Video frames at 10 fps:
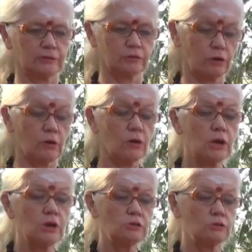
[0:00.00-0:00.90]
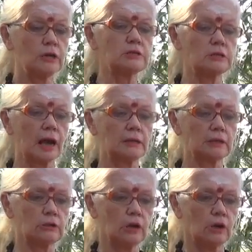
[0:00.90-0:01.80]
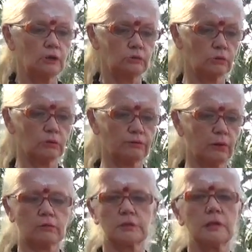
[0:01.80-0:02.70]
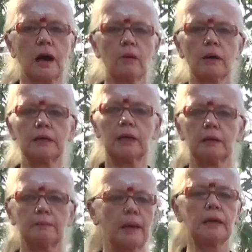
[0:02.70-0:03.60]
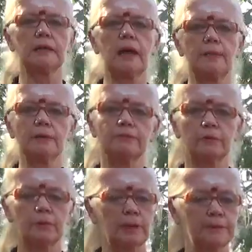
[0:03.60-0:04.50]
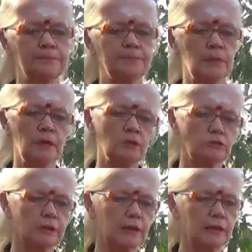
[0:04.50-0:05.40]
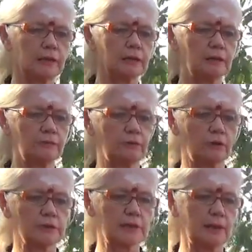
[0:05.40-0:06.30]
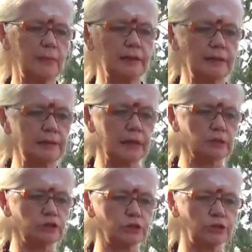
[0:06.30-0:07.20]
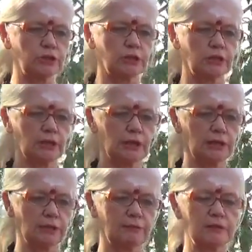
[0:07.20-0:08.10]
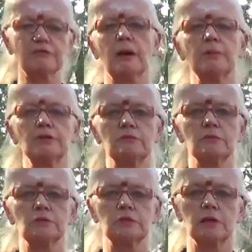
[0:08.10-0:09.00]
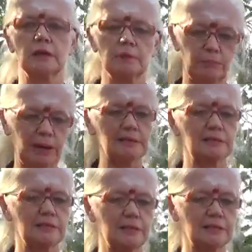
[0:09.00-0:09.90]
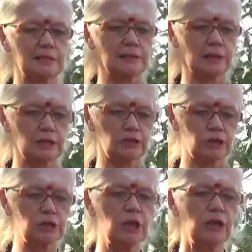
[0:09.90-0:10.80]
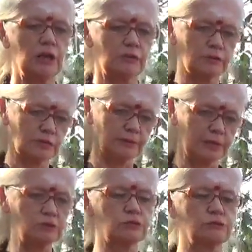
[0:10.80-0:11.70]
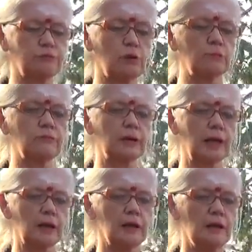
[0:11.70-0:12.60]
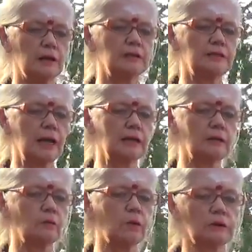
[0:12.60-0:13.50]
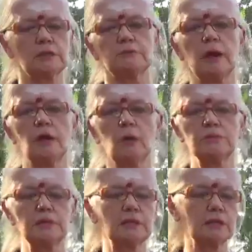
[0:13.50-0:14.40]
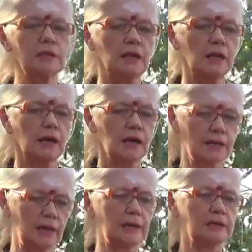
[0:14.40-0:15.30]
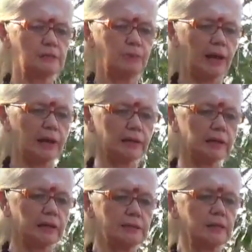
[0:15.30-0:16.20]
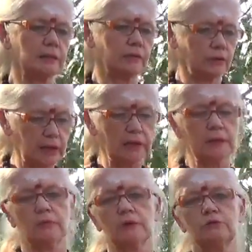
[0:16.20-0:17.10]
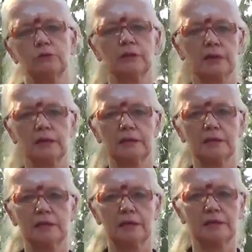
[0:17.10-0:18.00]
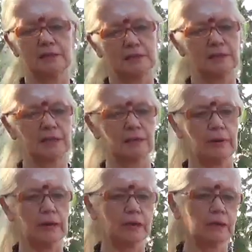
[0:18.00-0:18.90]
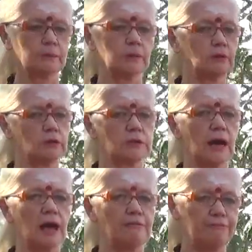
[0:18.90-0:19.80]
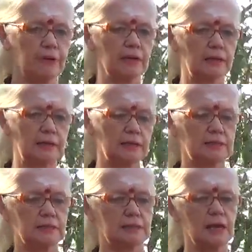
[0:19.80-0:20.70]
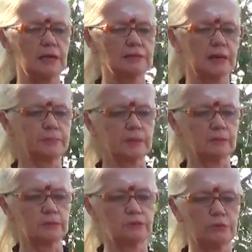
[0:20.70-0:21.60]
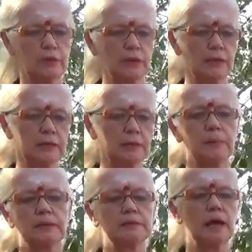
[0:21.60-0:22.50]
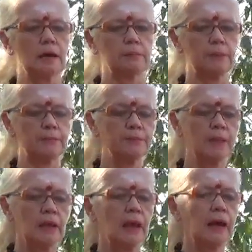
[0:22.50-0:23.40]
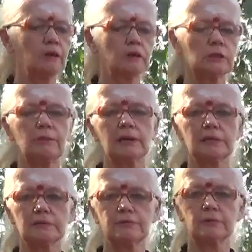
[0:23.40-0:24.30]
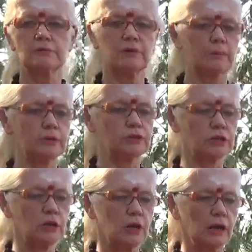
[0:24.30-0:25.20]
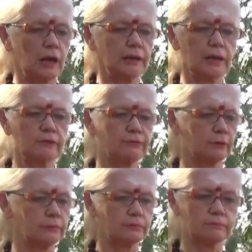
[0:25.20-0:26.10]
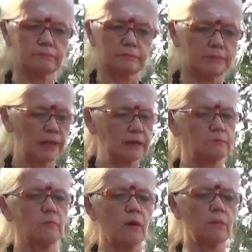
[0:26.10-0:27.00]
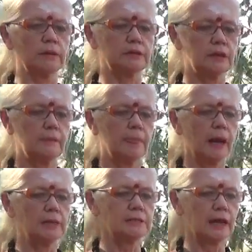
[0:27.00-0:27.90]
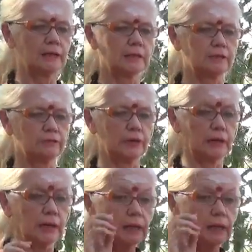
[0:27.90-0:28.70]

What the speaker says: row. So I started to focus on how I can make it happen for me. So then, of course, I made intention, and where Swamiji was blessed this intention. It was intention form where I said what is my obstacle, and then explained, and I said I really want to attend this Inner Awakening because I feel this is something which will immensely help me. I got the blessing from Swamiji, and then from that moment I started really